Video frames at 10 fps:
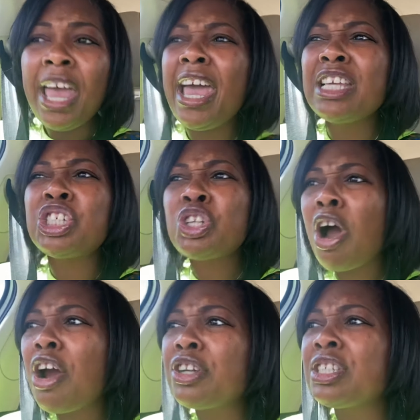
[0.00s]
And
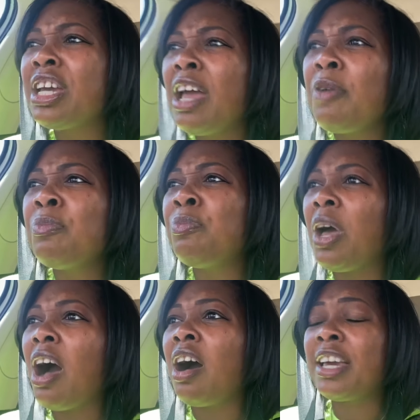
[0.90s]
start
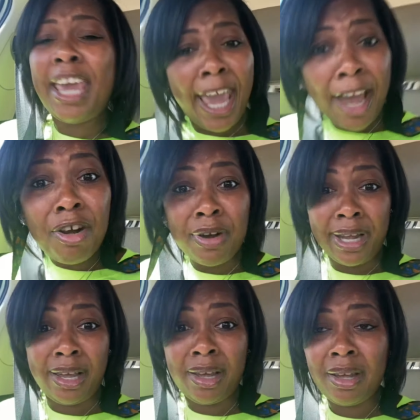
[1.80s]

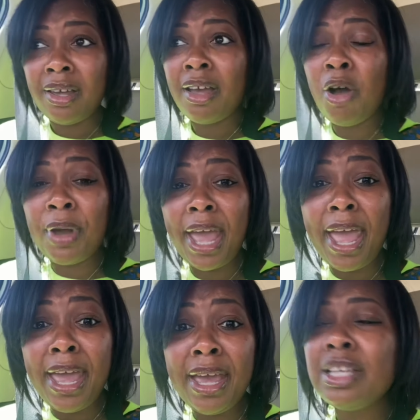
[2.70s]
caring,
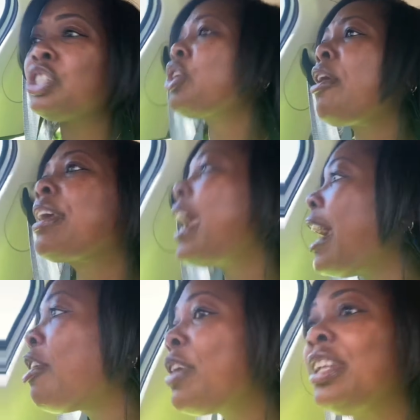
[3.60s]
okay? Start
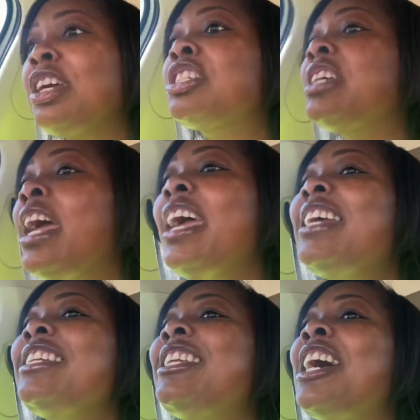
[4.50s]
caring.
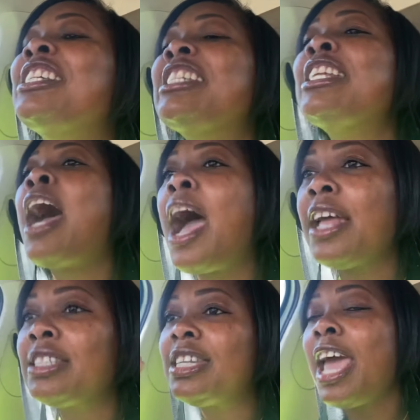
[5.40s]
It does not
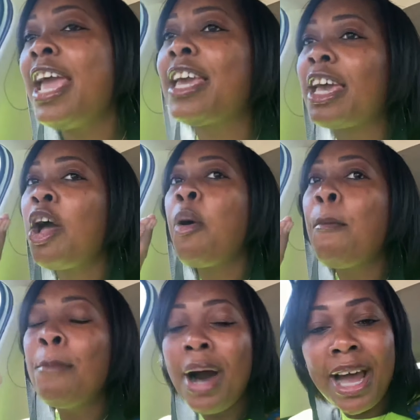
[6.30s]
take
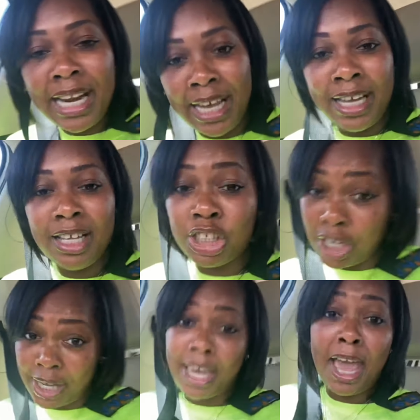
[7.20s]
money
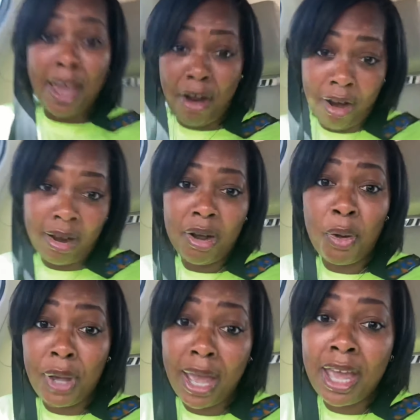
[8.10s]
to care,
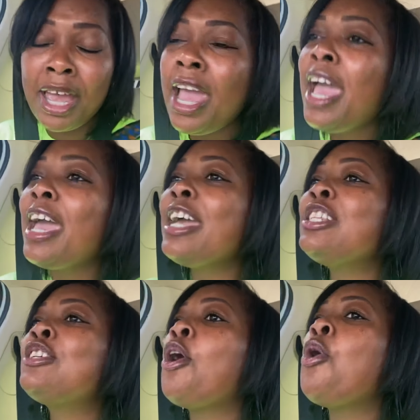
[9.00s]
okay?
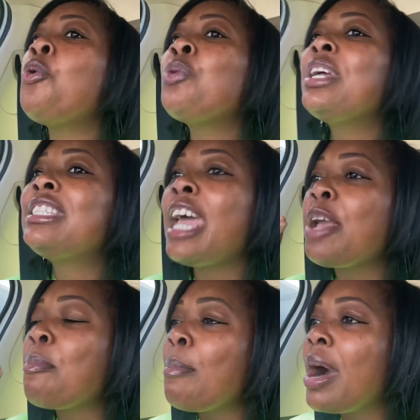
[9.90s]
It don't
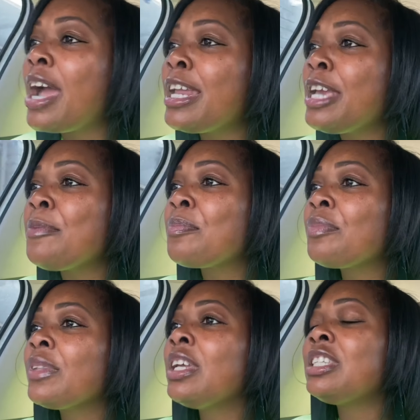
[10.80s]
take money
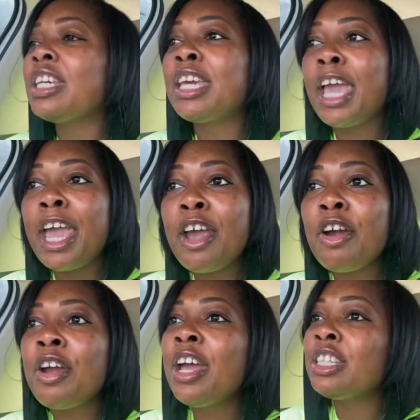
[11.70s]
to
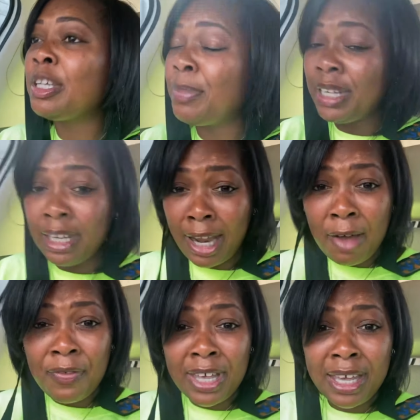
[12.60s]
care, to
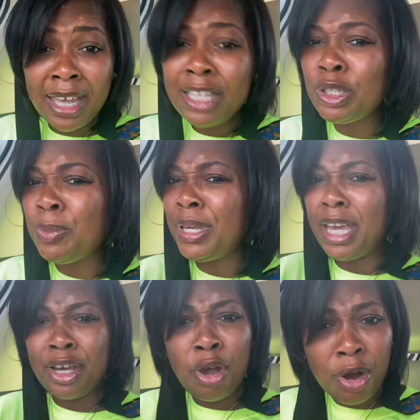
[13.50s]
loving, to be
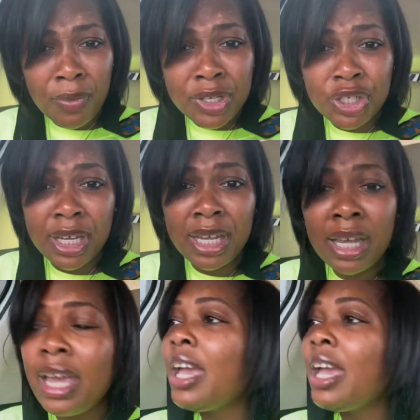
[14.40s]
encouraging.